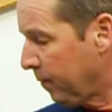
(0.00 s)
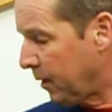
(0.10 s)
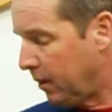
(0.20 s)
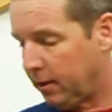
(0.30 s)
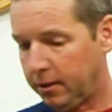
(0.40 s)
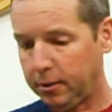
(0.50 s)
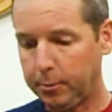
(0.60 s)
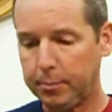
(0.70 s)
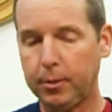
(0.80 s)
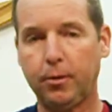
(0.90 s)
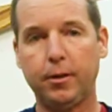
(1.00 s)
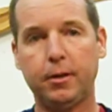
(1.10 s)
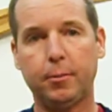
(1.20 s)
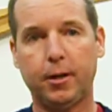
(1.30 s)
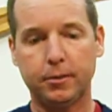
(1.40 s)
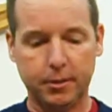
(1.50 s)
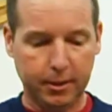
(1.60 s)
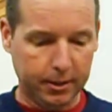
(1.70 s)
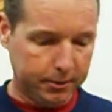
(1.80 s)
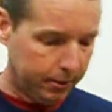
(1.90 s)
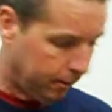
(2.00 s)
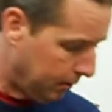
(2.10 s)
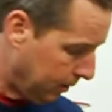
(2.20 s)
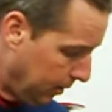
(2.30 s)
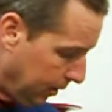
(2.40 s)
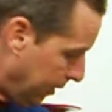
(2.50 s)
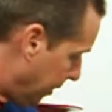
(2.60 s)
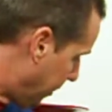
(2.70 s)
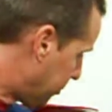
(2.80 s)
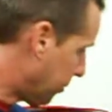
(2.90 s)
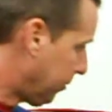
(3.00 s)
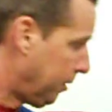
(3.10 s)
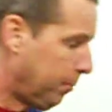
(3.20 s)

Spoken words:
and then you'll be blowing them all together. And I showed you the